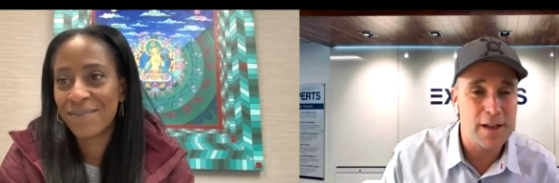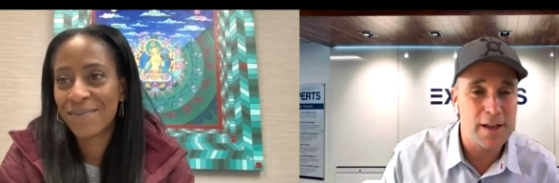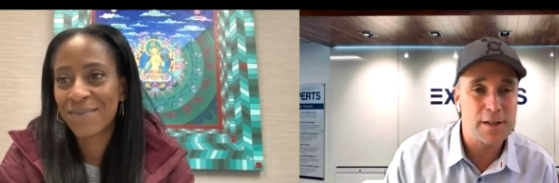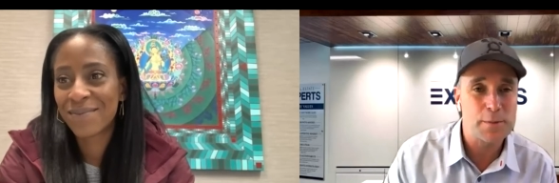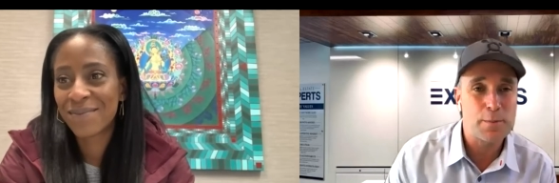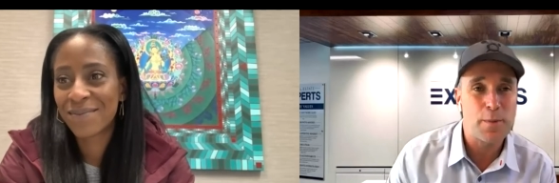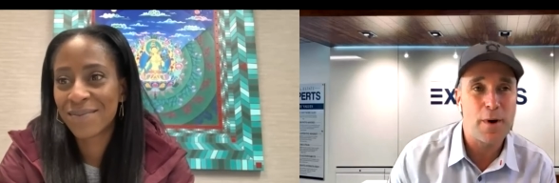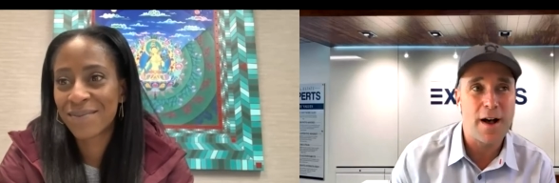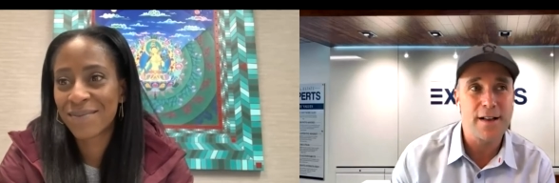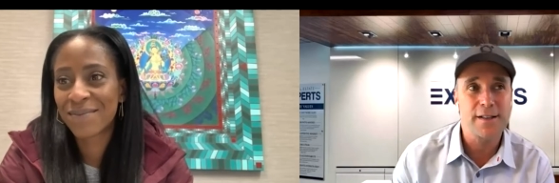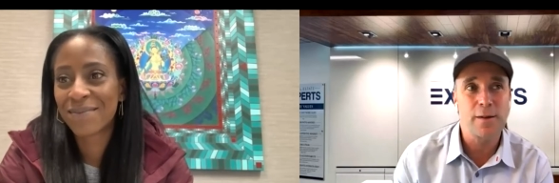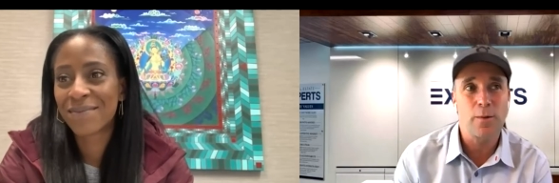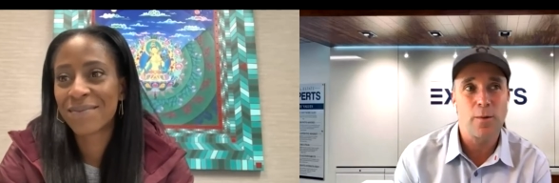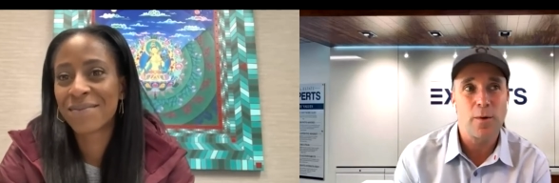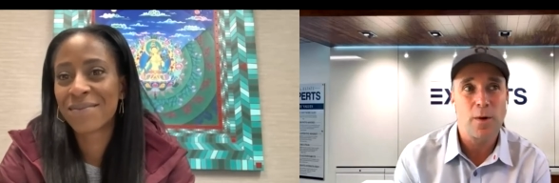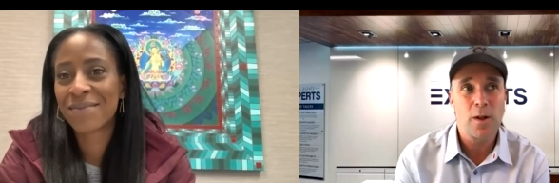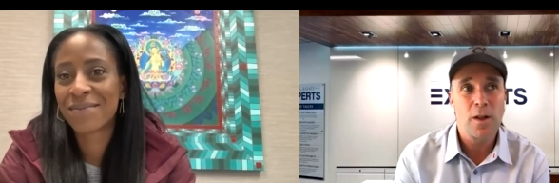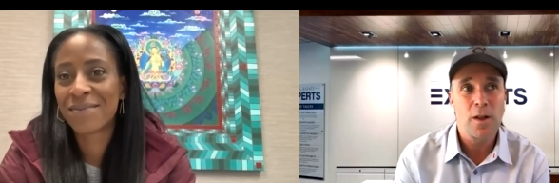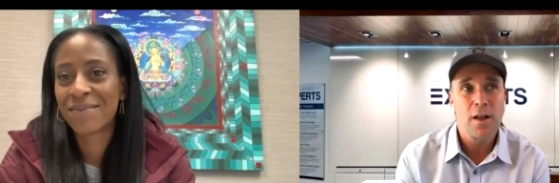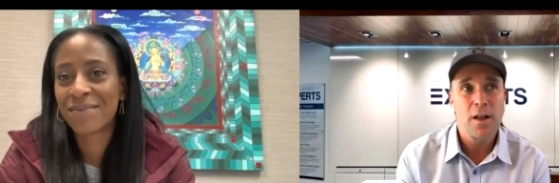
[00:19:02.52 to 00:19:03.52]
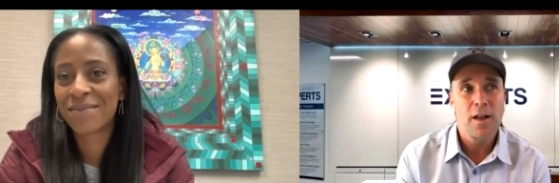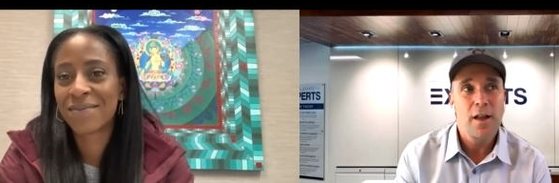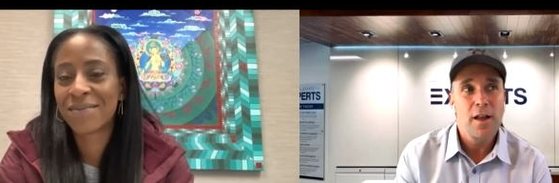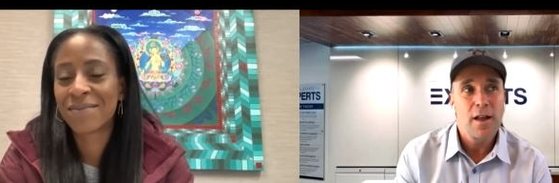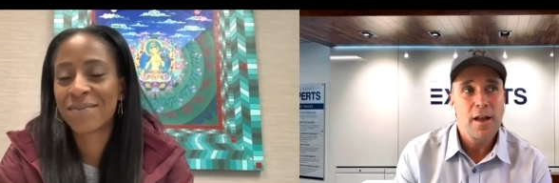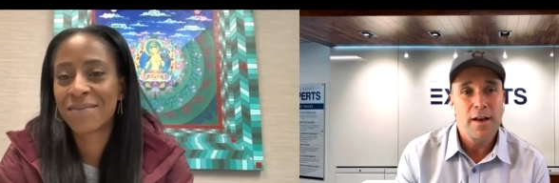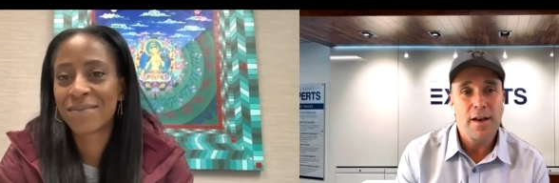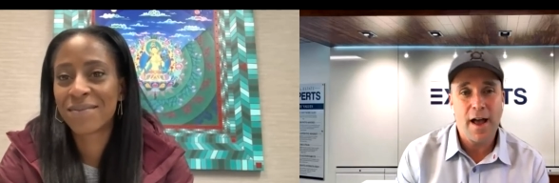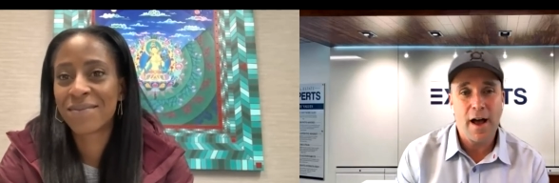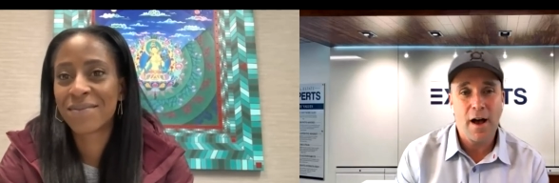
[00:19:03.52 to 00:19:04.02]
Speaker 1: think is possible?
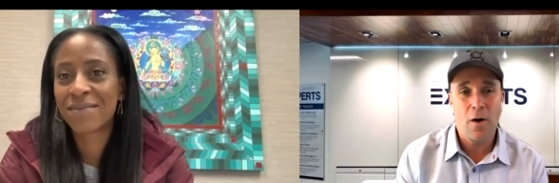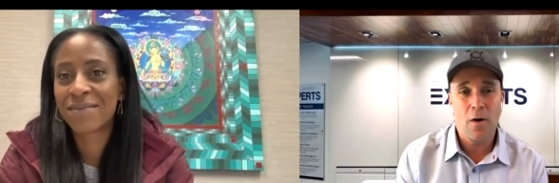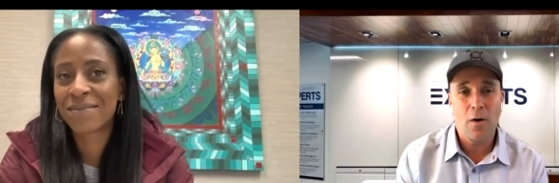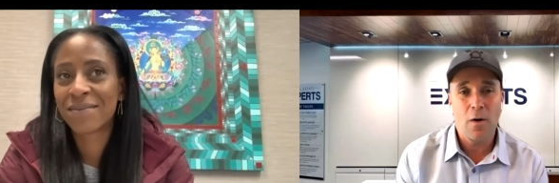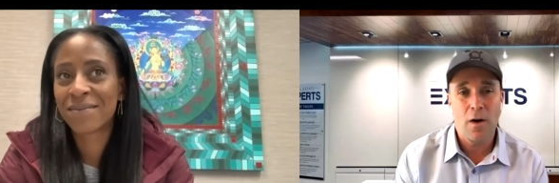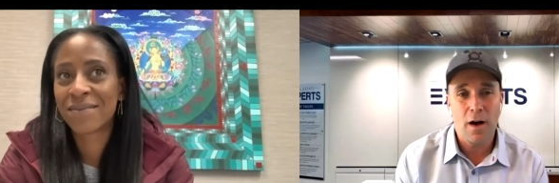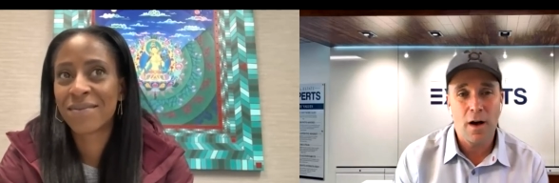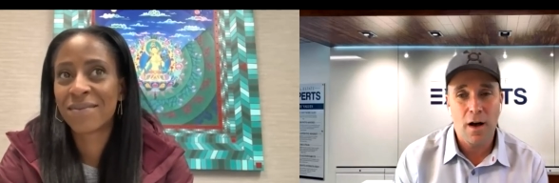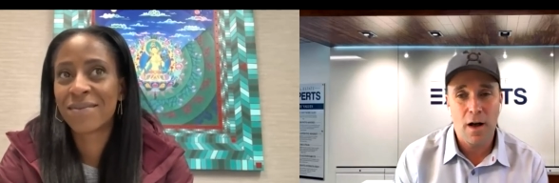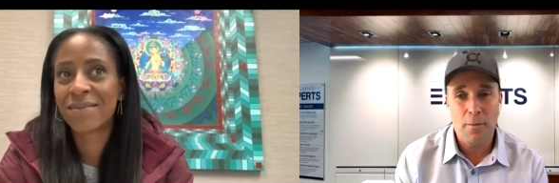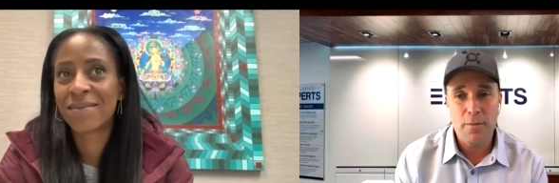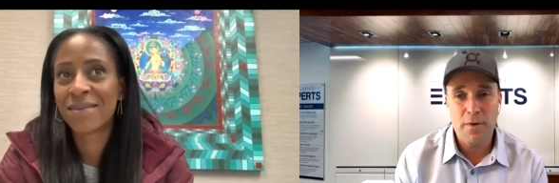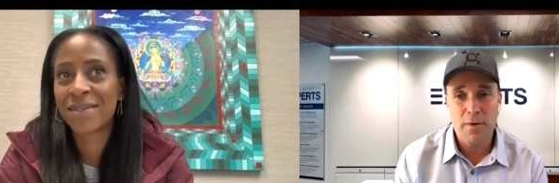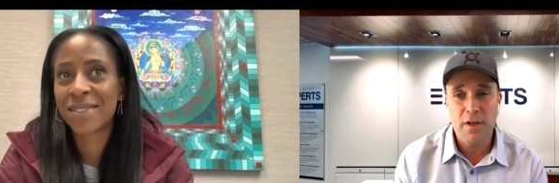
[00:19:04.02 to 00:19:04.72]
Now, um,